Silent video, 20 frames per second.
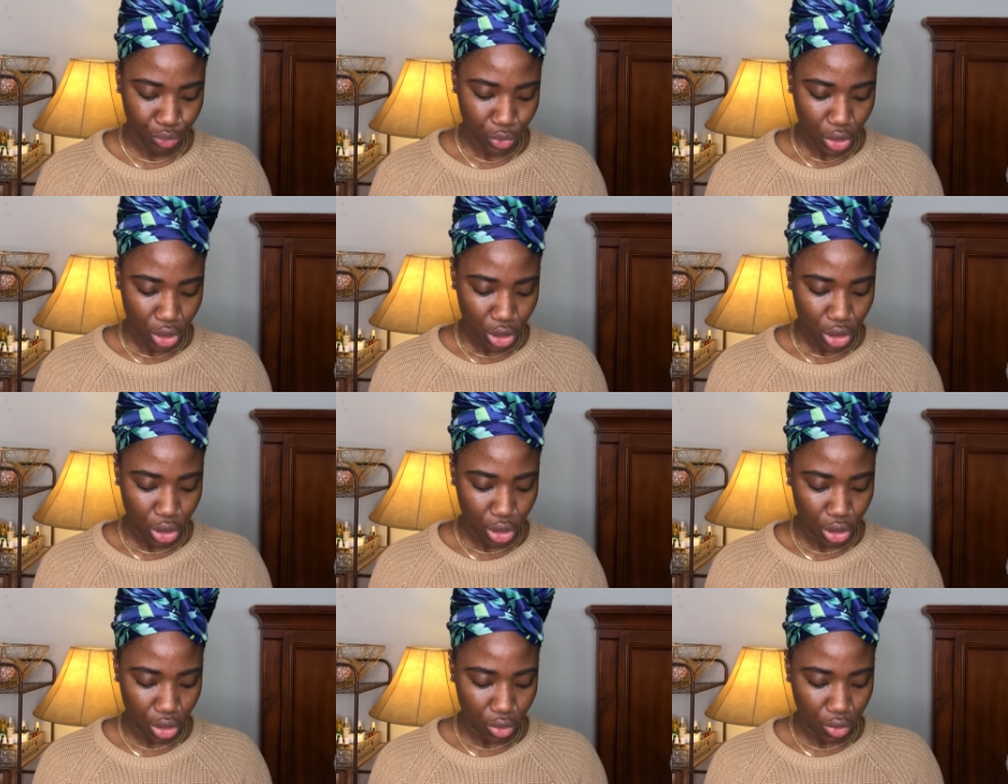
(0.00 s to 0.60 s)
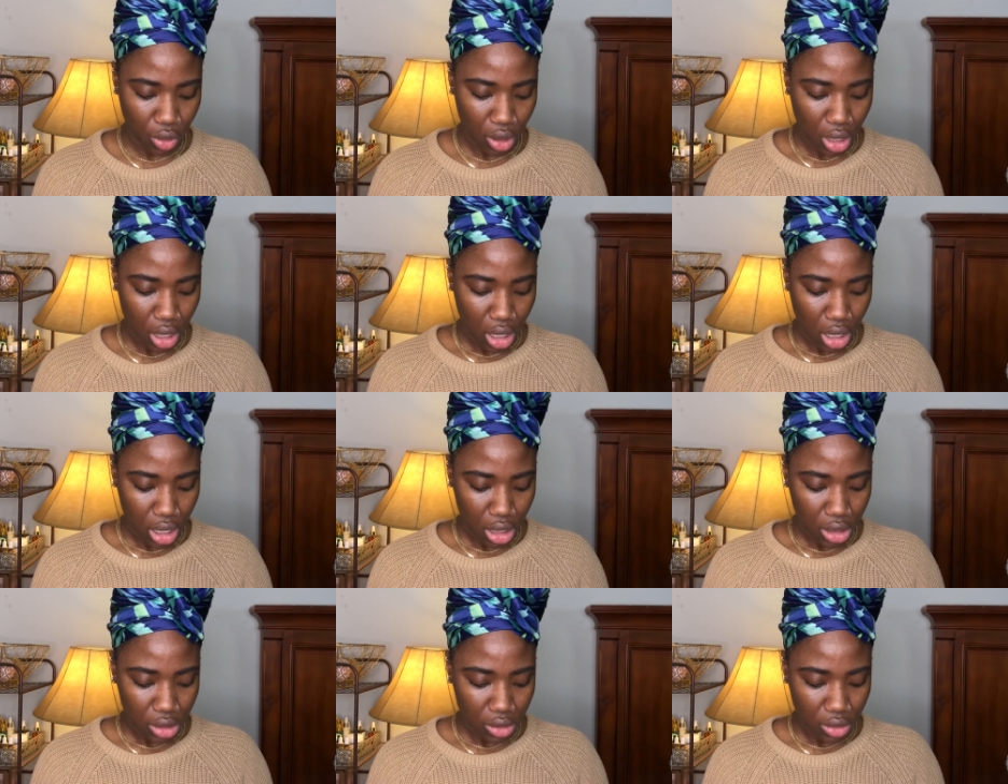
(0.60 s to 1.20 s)
you know,
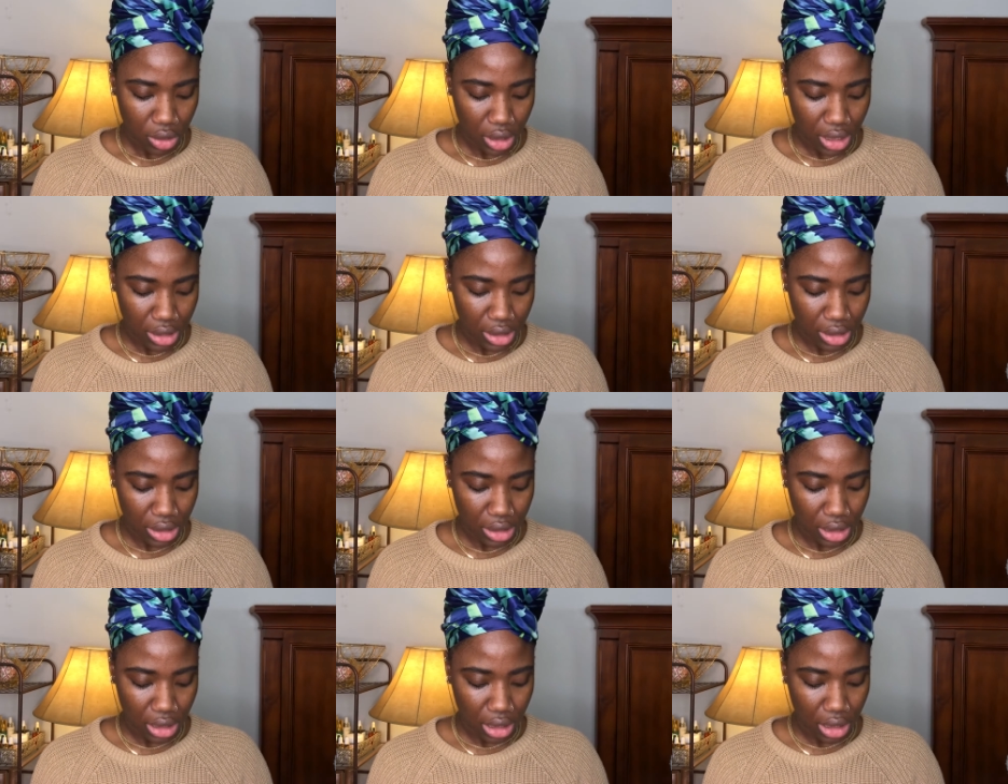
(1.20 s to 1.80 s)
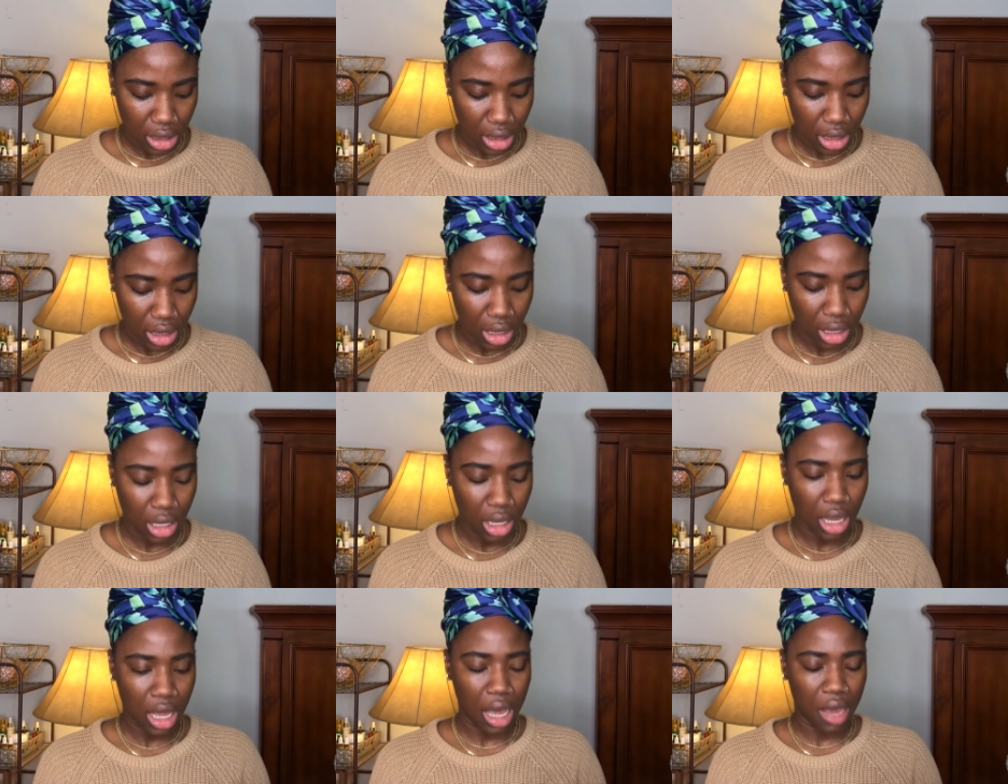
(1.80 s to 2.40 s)
so let's see
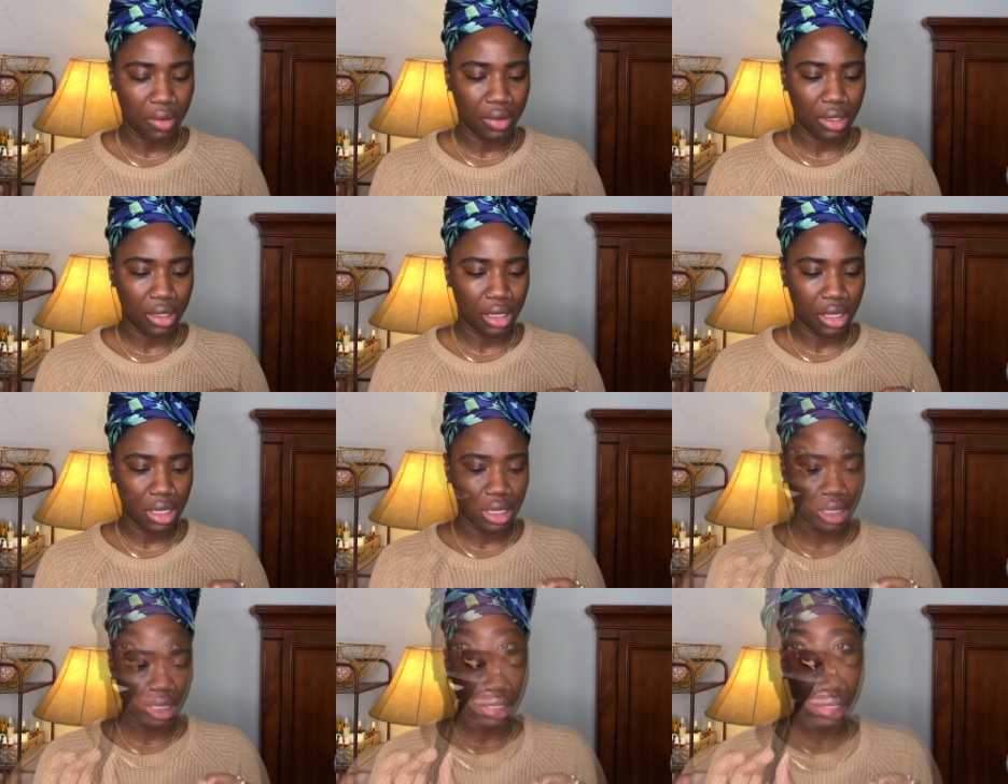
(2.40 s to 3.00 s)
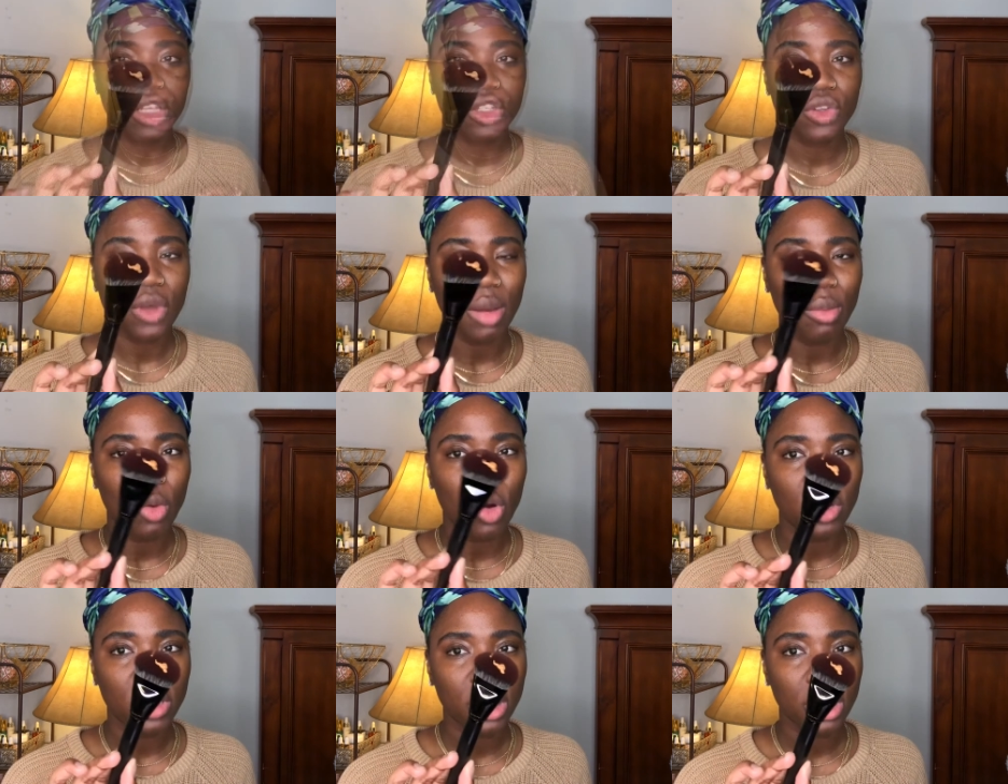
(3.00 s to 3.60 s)
how it is. Okay, so I'm
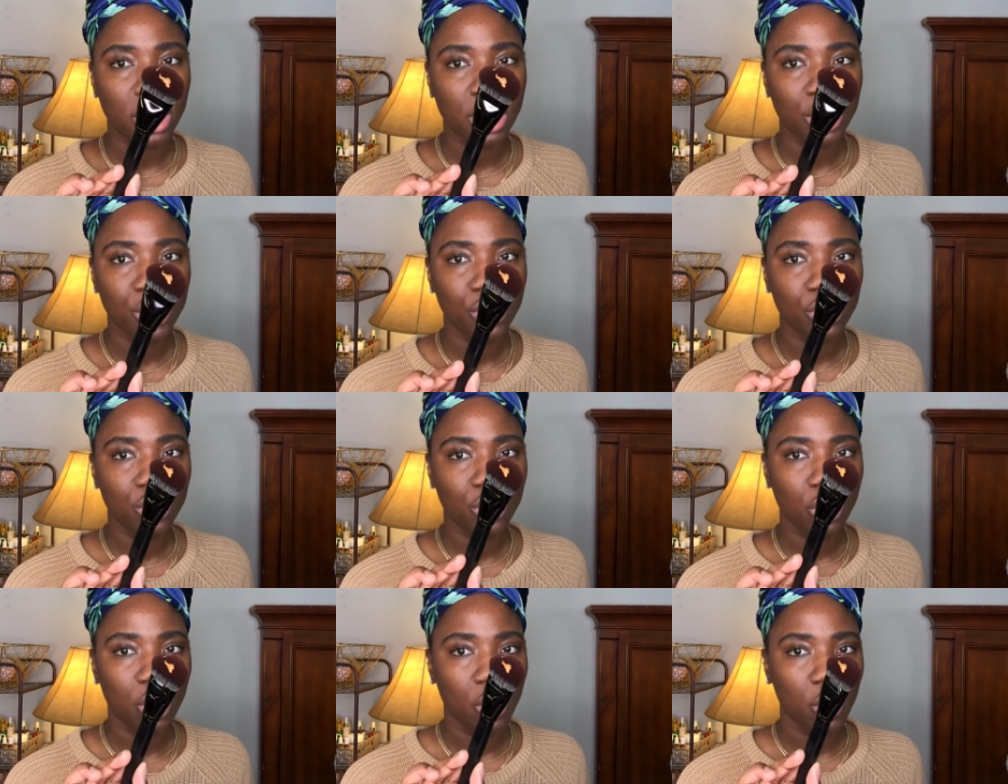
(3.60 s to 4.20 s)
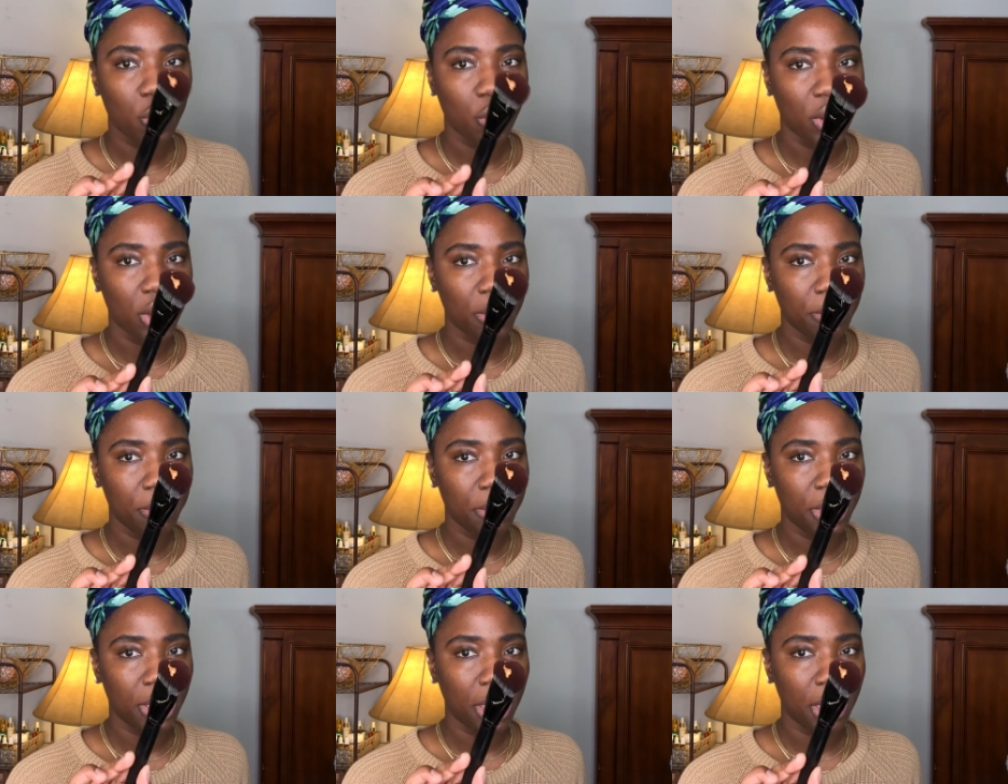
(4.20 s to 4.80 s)
only gonna do one
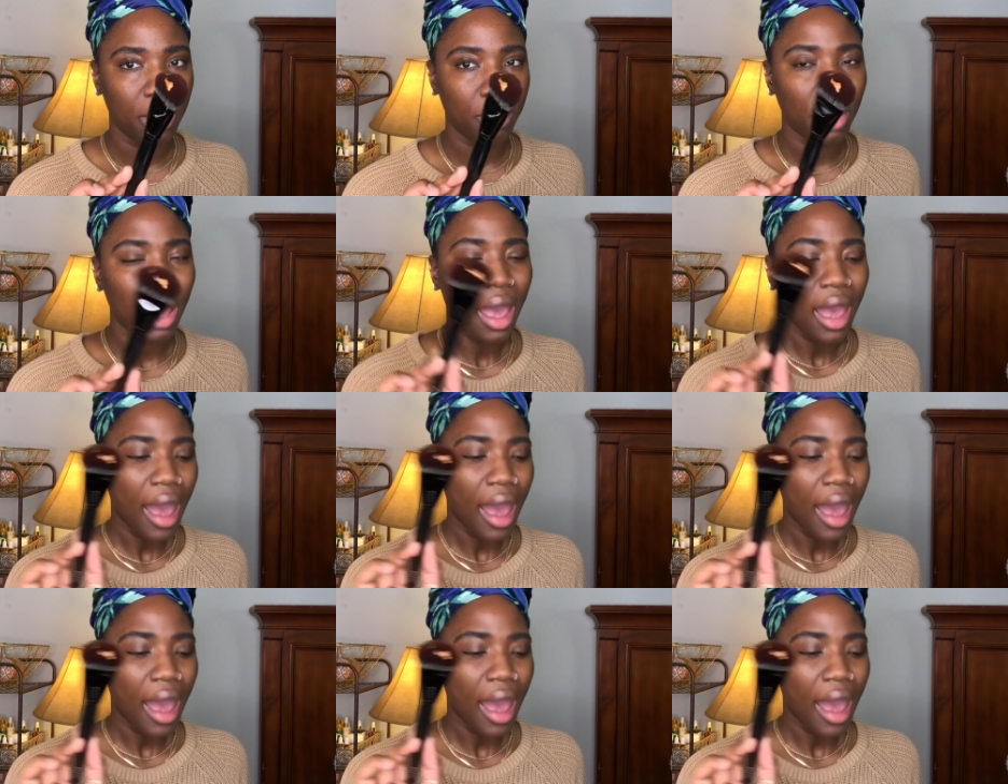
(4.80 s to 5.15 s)
pump.